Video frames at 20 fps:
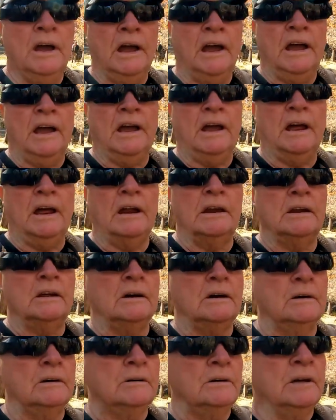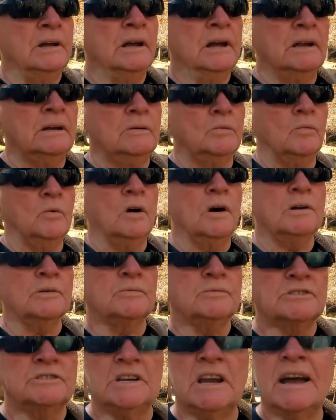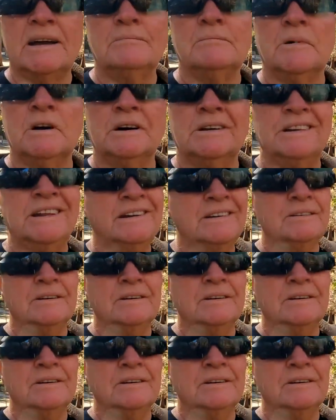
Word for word: and uh, and the water was like mud.